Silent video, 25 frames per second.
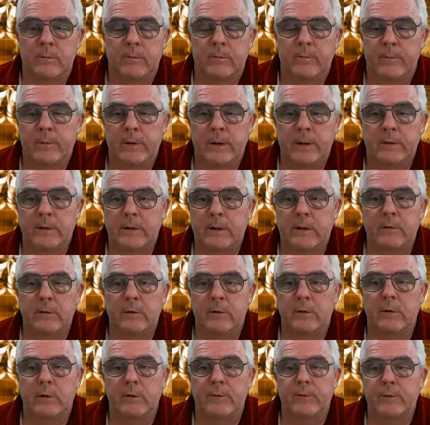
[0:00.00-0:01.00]
and now
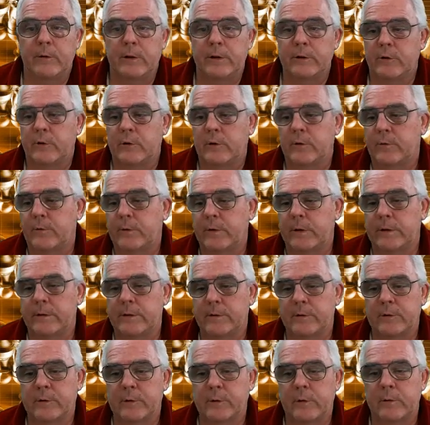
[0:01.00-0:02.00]
you're in a French
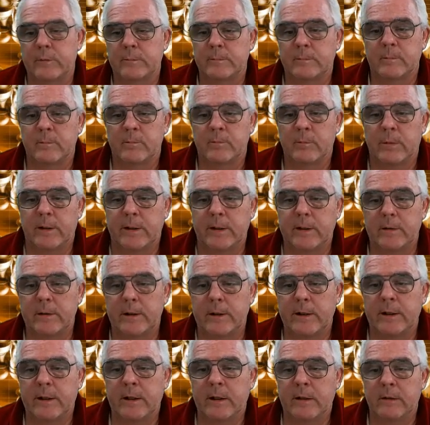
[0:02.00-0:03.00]
defense. Mike
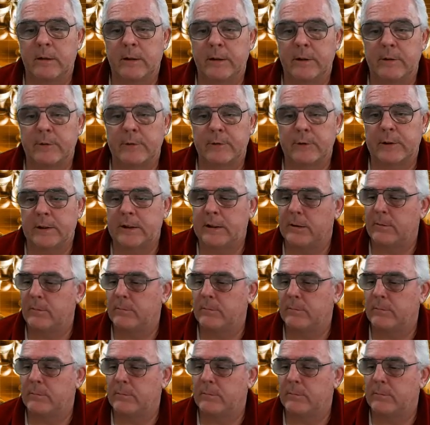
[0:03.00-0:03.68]
Leahy likes that.